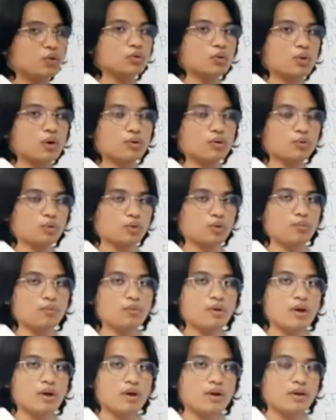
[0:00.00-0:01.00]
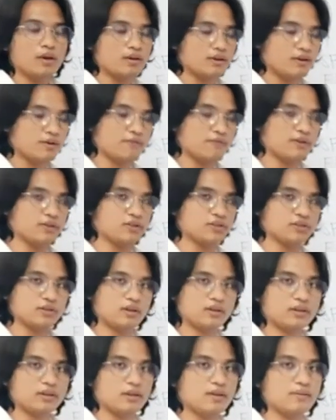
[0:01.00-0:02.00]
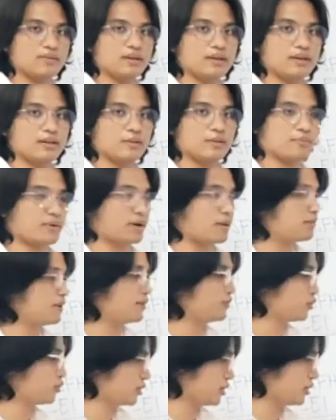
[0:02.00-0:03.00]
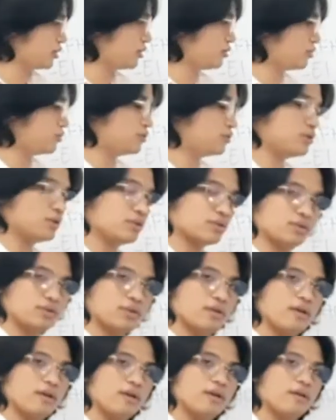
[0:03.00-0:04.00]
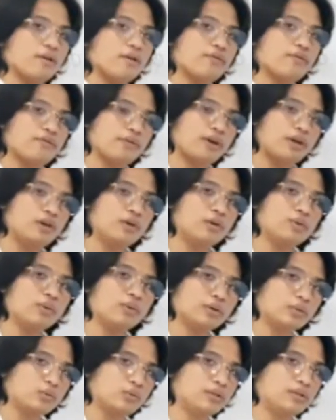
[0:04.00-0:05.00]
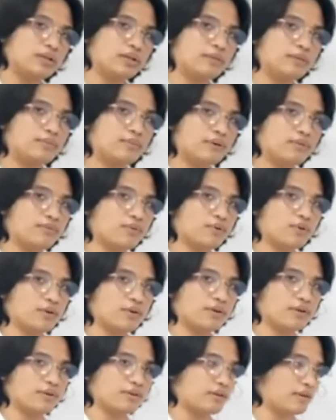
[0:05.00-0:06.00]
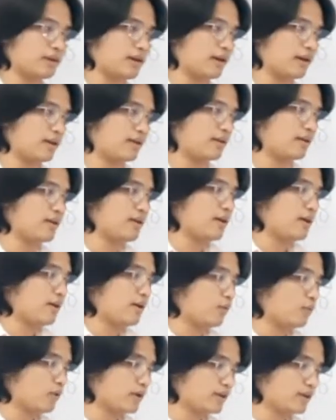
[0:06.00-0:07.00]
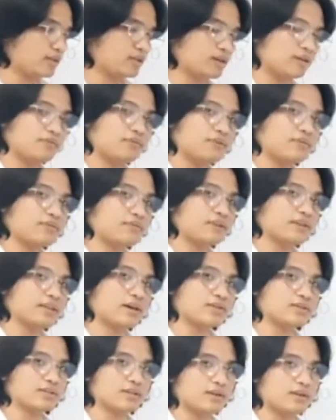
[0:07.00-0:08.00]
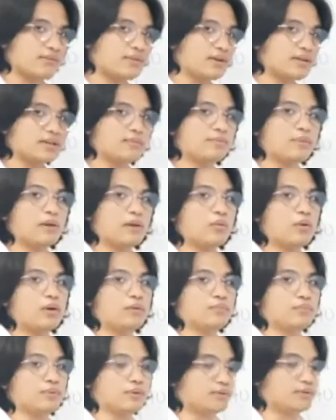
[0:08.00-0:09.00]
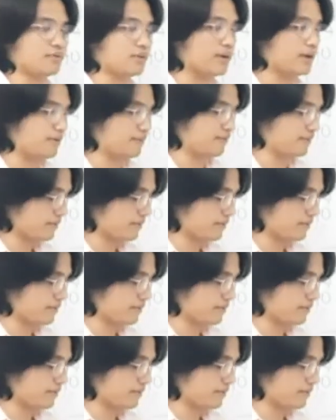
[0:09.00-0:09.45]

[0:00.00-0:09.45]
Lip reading: know how to if it is not given in the problem, you can just follow what we did before, like 150,000 divided by 1.5.